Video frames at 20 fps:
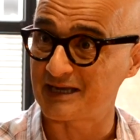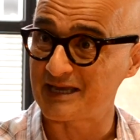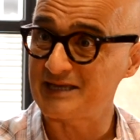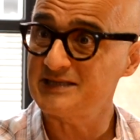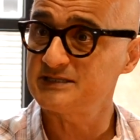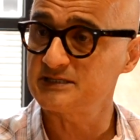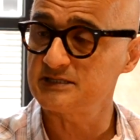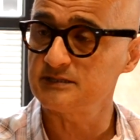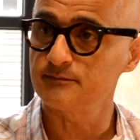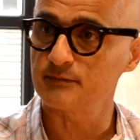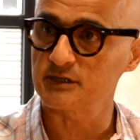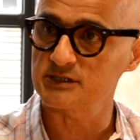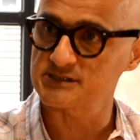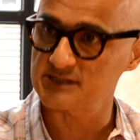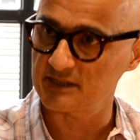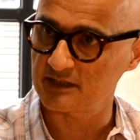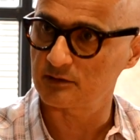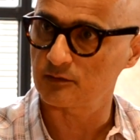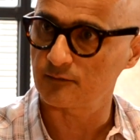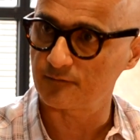18 months
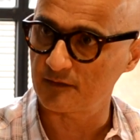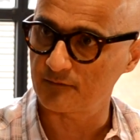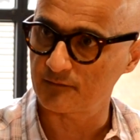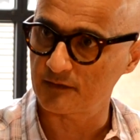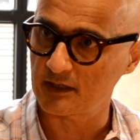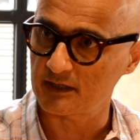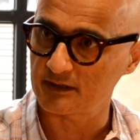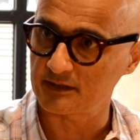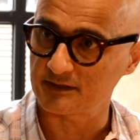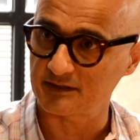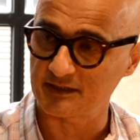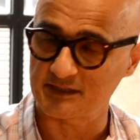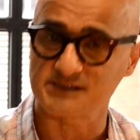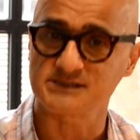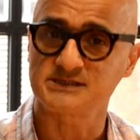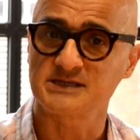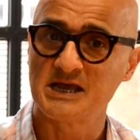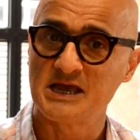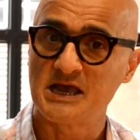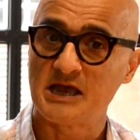ahead of every other test.